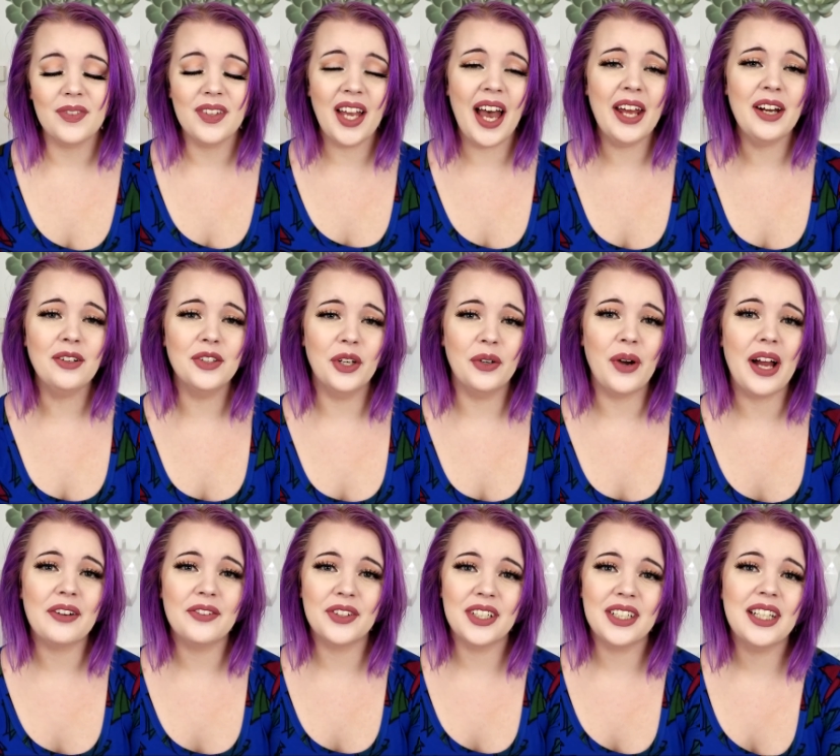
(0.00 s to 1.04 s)
I don't know, I
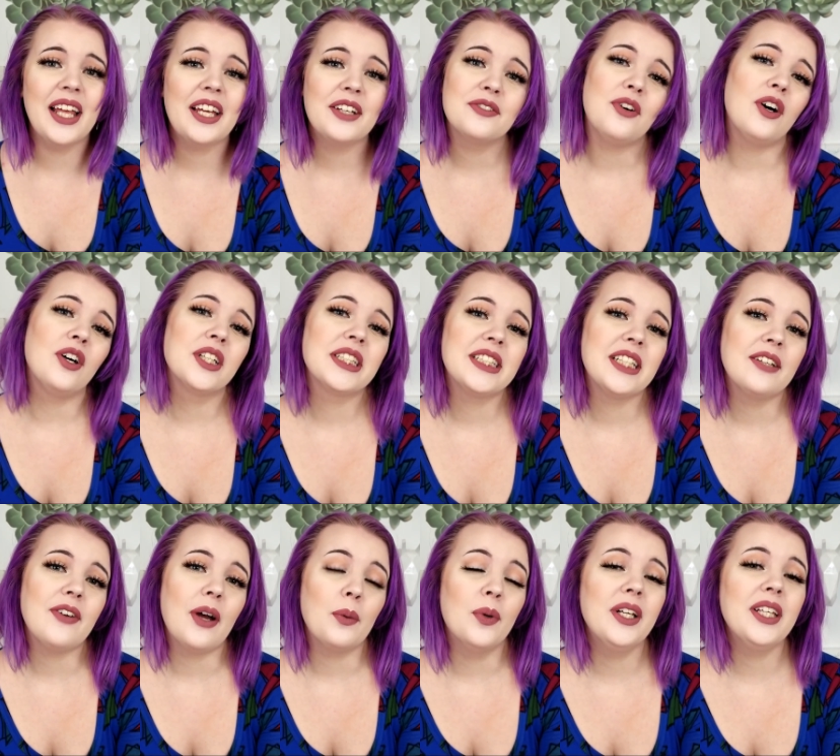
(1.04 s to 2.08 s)
really like fall
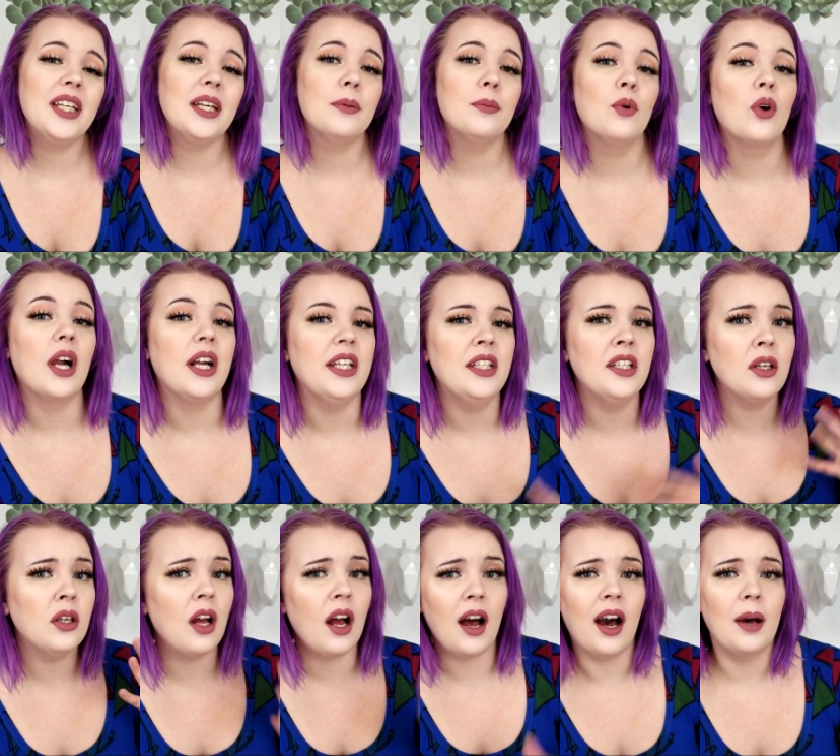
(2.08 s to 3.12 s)
stuff. I want to get more. I need to go
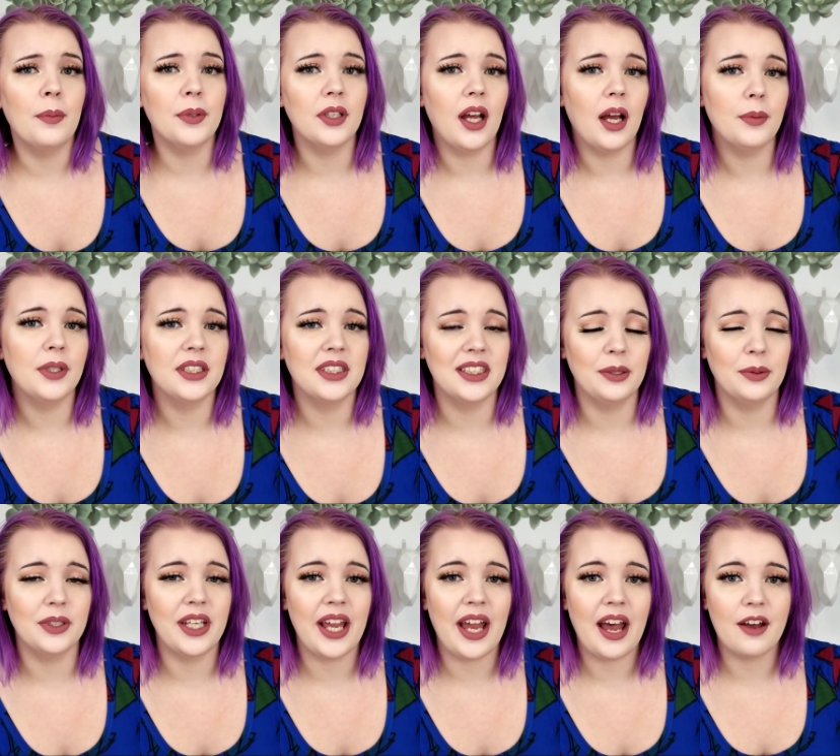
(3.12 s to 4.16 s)
to Hobby Lobby and see
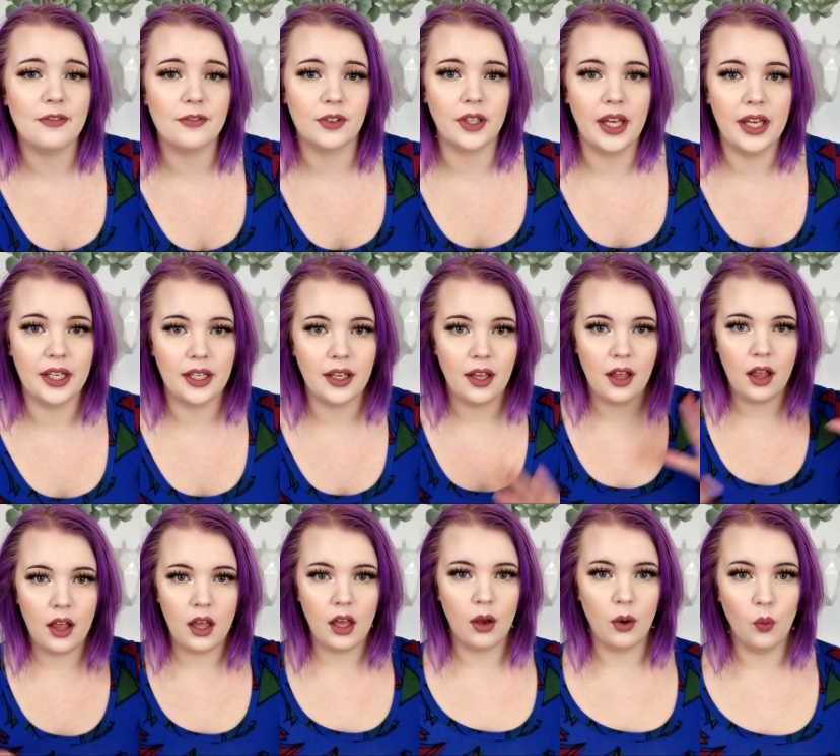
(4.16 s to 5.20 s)
what they have for, like,
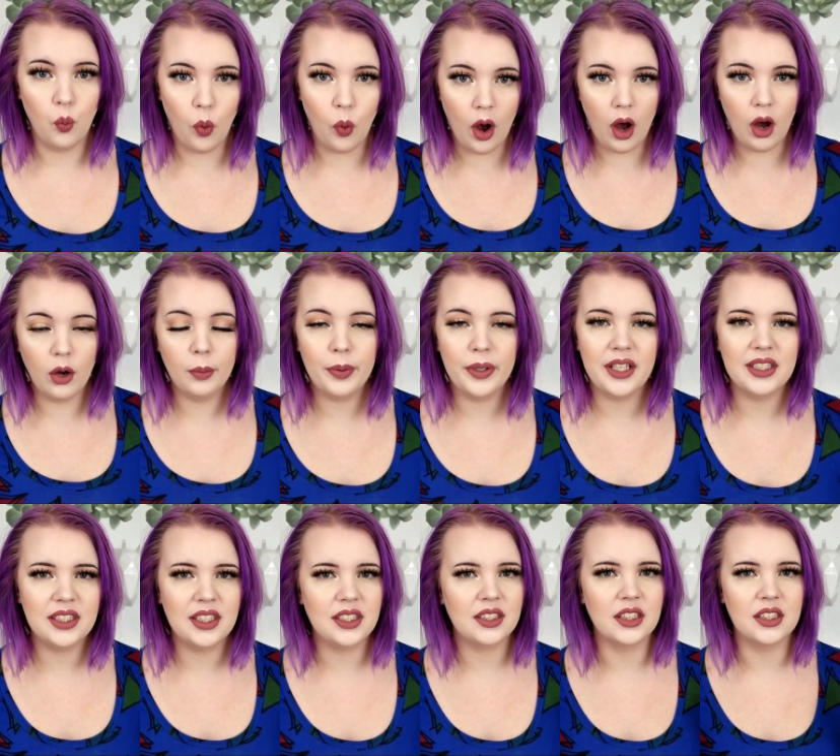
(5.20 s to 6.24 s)
wall
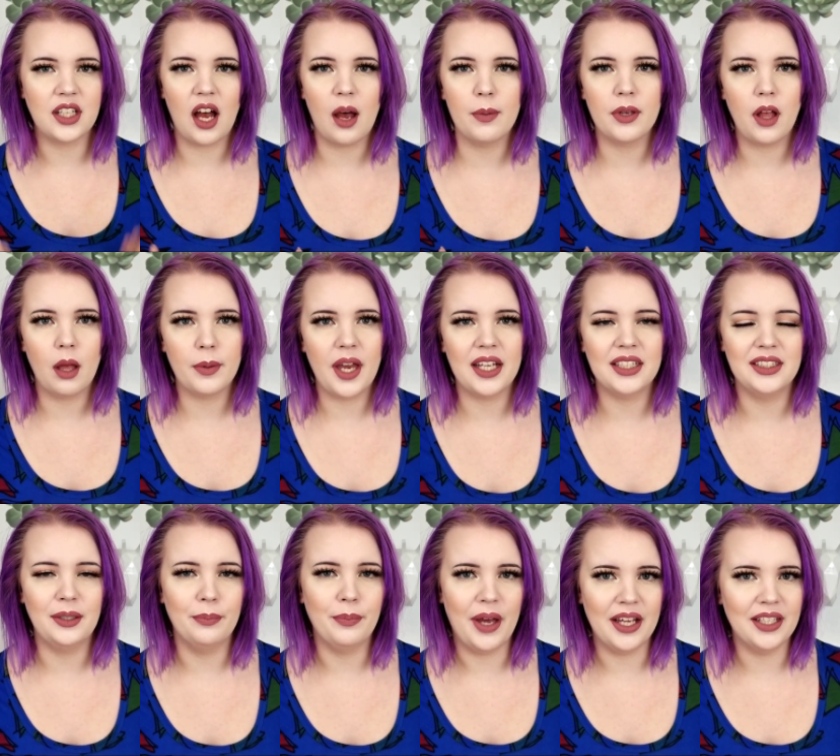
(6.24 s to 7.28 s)
pieces, because Hobby Lobby has
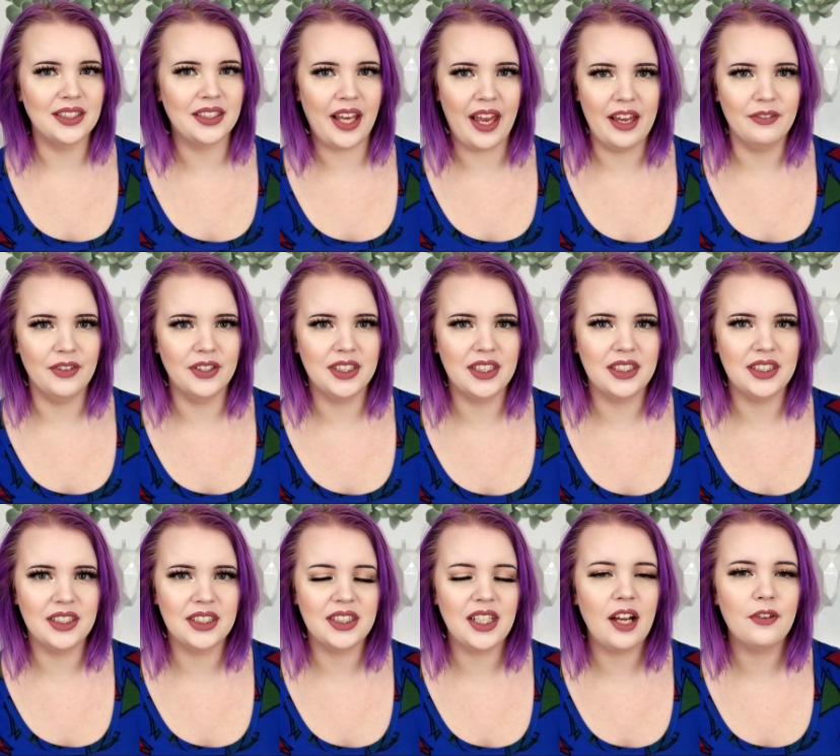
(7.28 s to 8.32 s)
the best canvases
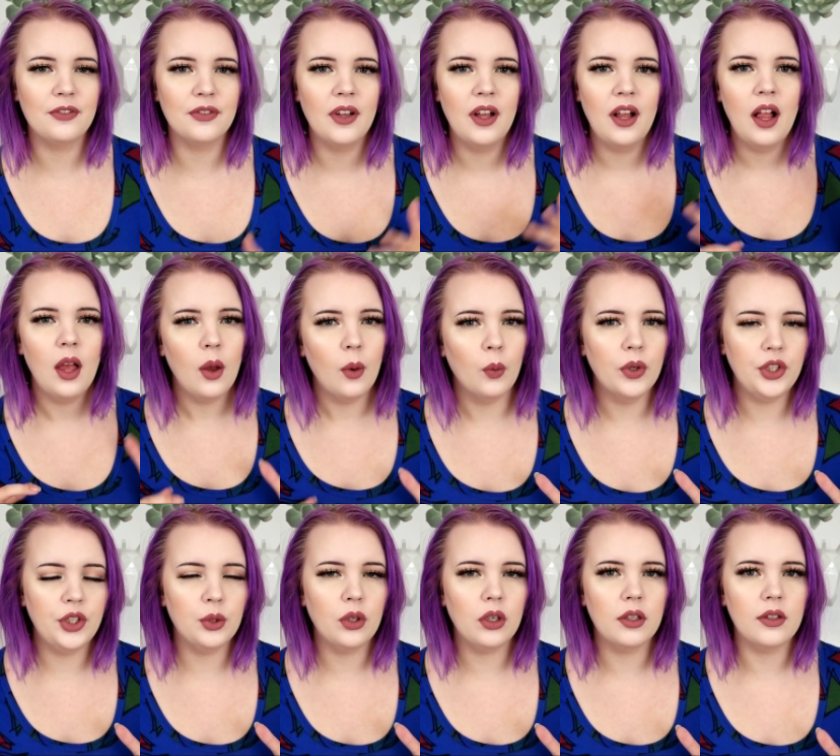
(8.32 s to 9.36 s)
and stuff.
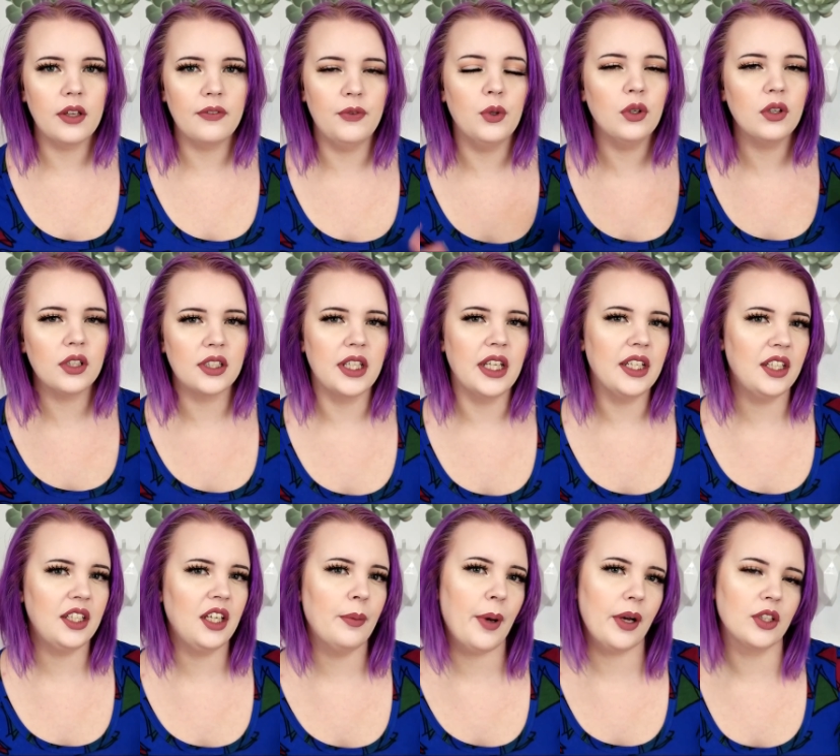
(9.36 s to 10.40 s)
If you are
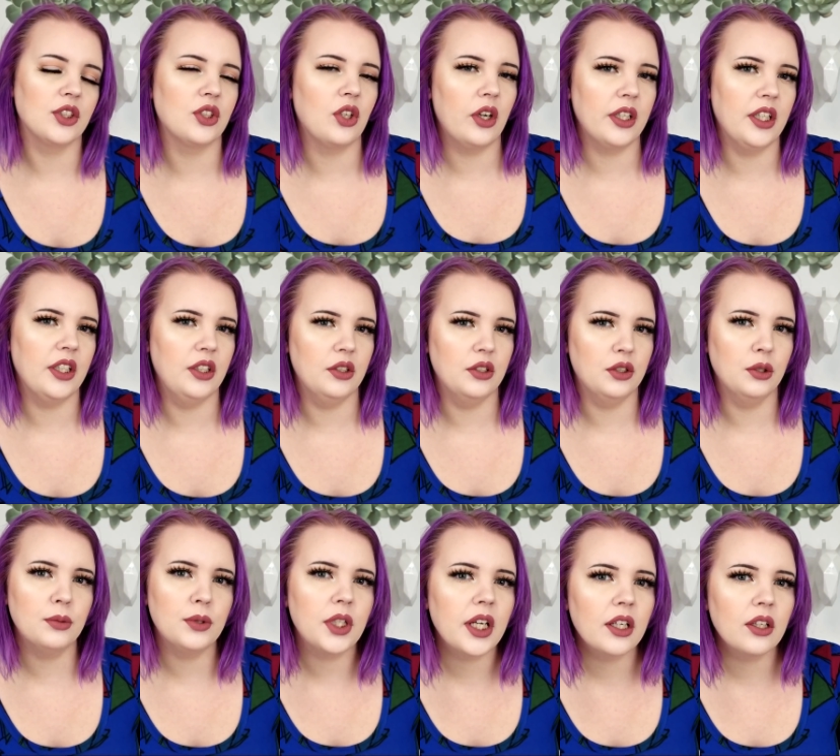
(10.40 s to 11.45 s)
thinking about starting a
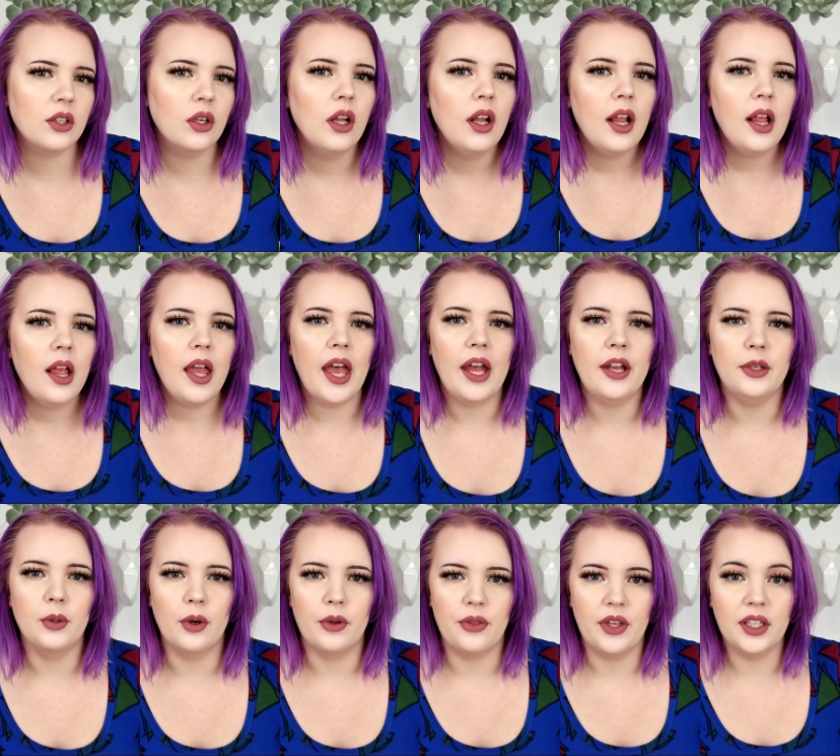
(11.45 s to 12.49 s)
YouTube channel, and you
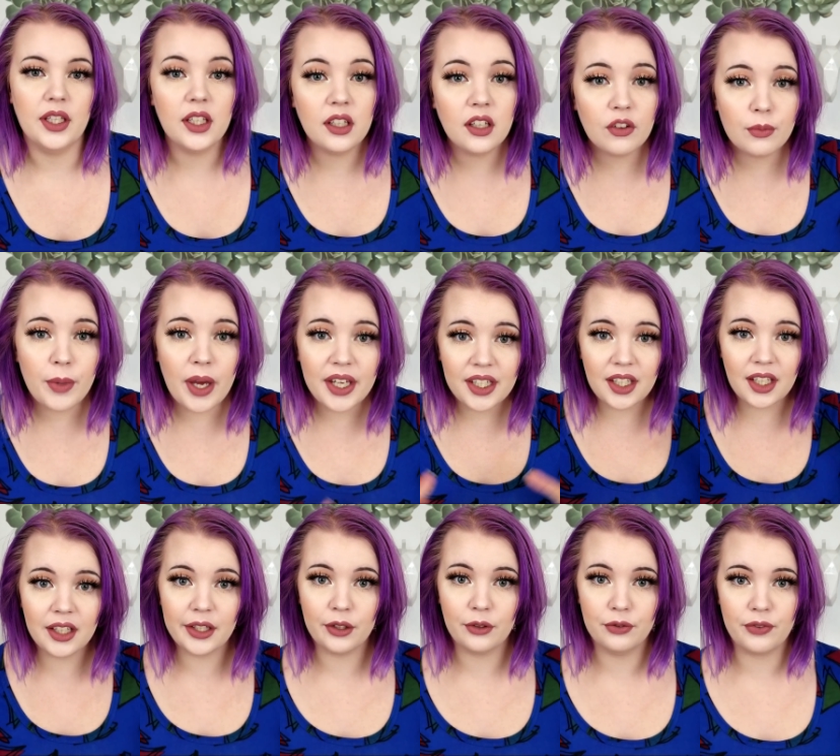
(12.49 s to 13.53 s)
are thinking of making a
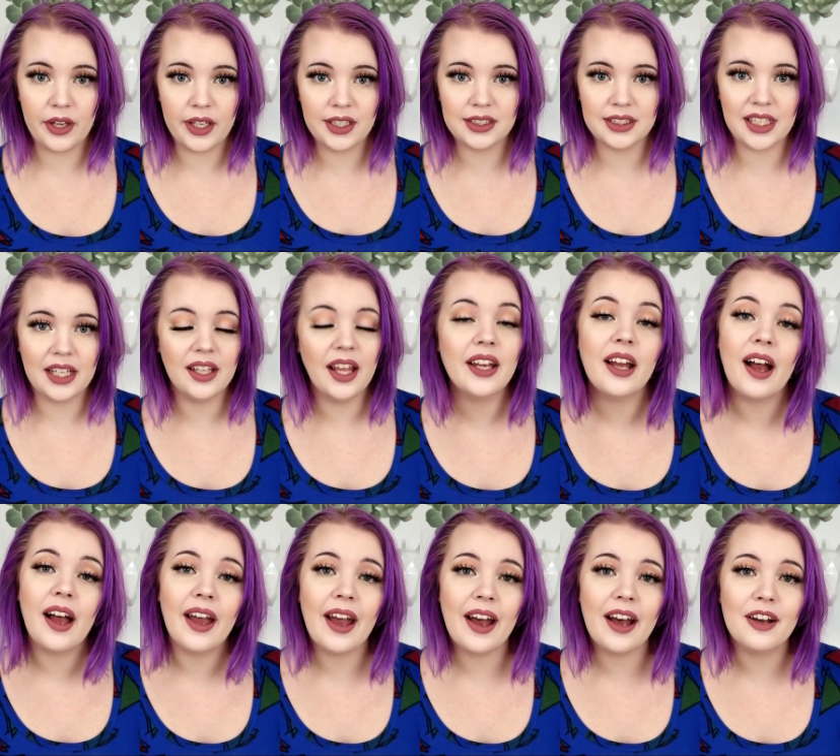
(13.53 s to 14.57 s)
little fake set like
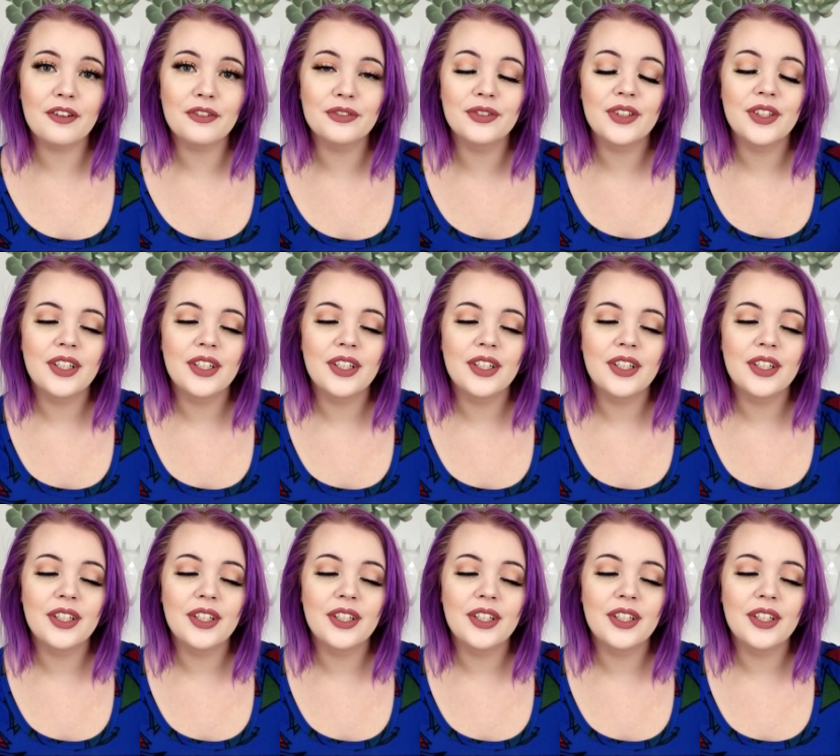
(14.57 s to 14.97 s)
I have,